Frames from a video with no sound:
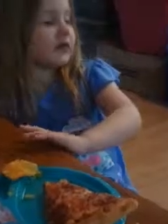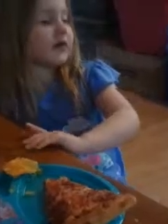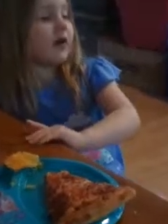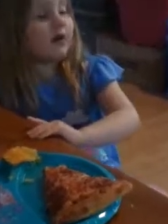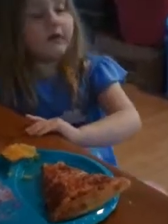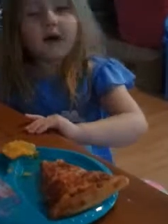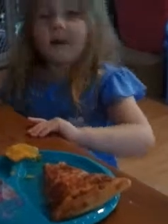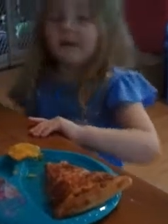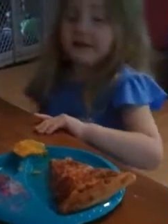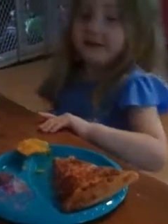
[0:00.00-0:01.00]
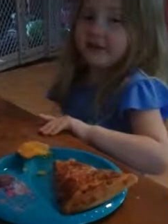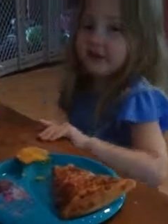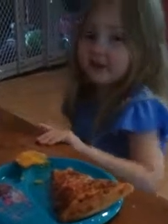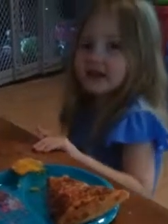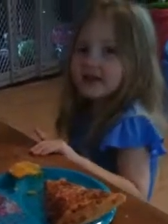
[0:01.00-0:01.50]
Let's
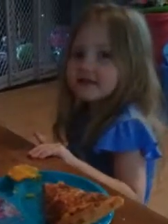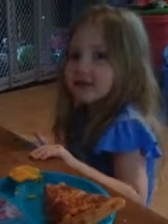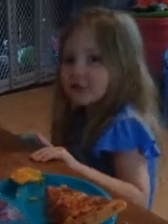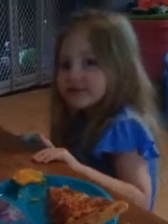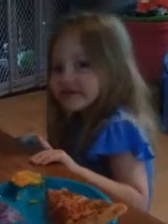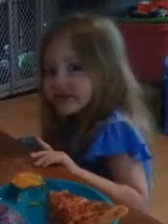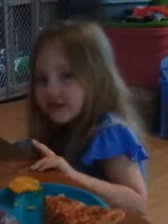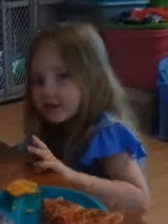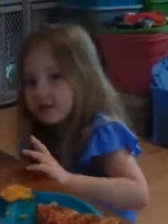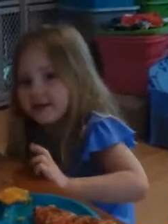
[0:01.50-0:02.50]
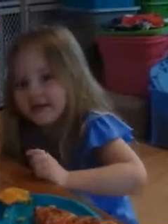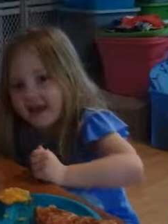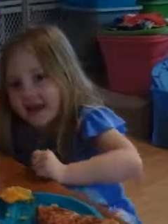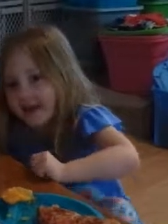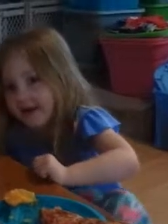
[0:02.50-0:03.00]
Dude, that's so silly,
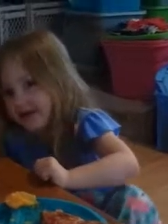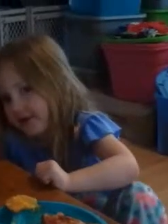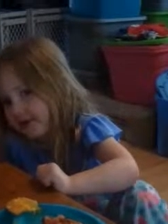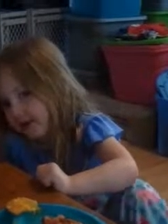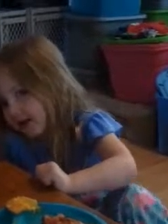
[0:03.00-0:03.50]
Daddy.